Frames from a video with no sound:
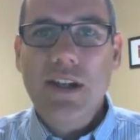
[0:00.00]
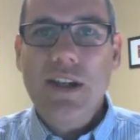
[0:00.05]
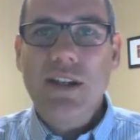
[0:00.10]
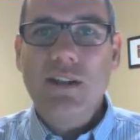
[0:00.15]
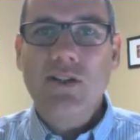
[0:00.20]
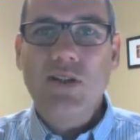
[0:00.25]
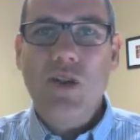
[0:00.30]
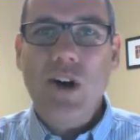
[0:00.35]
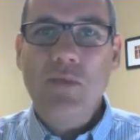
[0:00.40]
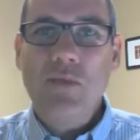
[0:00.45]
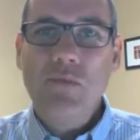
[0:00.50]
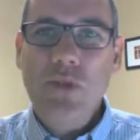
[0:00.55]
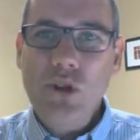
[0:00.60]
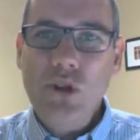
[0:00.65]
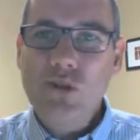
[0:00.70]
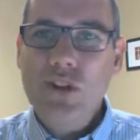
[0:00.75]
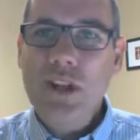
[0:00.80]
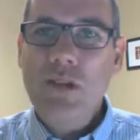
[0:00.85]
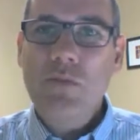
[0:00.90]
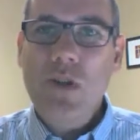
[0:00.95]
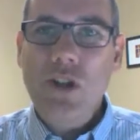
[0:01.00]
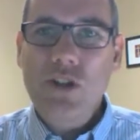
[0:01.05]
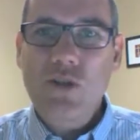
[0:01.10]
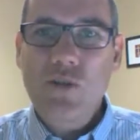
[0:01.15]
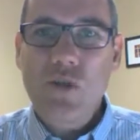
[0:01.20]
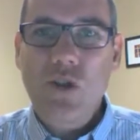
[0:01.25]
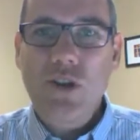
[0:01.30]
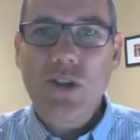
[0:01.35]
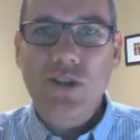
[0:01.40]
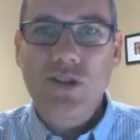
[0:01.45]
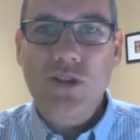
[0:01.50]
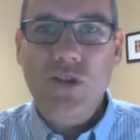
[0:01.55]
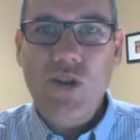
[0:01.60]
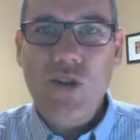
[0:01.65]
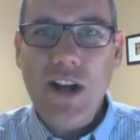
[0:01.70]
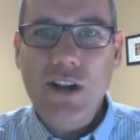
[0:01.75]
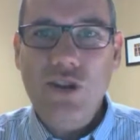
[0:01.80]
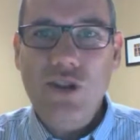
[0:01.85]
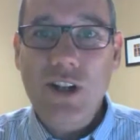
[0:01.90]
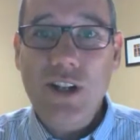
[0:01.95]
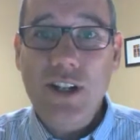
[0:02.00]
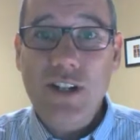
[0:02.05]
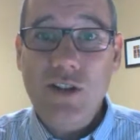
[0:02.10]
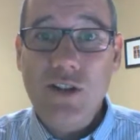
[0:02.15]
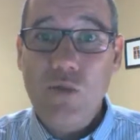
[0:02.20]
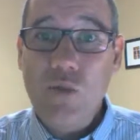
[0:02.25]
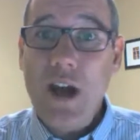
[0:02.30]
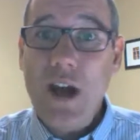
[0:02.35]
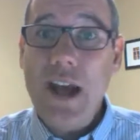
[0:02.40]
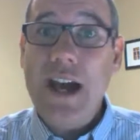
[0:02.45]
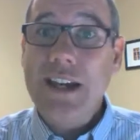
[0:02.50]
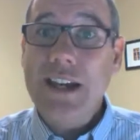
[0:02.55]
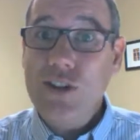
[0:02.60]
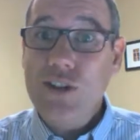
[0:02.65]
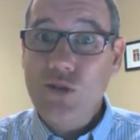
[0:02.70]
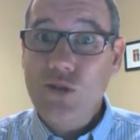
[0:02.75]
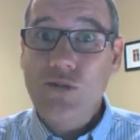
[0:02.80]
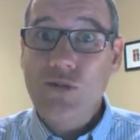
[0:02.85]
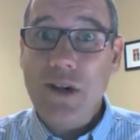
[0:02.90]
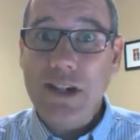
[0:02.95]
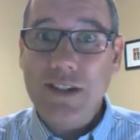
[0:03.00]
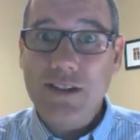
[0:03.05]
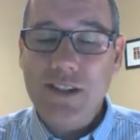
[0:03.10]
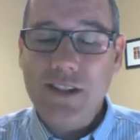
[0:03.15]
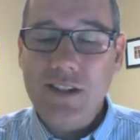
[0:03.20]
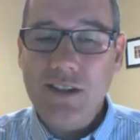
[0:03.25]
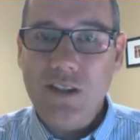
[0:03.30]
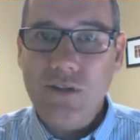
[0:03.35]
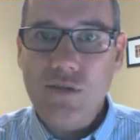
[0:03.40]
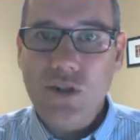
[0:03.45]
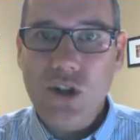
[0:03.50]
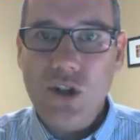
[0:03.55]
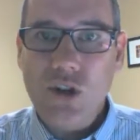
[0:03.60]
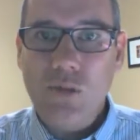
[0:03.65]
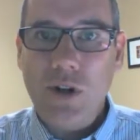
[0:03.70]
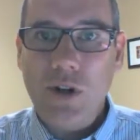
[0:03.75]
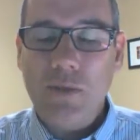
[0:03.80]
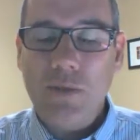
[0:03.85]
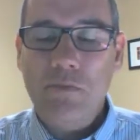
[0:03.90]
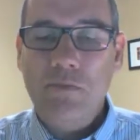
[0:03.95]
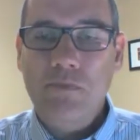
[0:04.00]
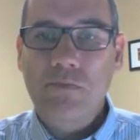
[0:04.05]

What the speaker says: So I'm using much more discretion in the way I use my sense of humor.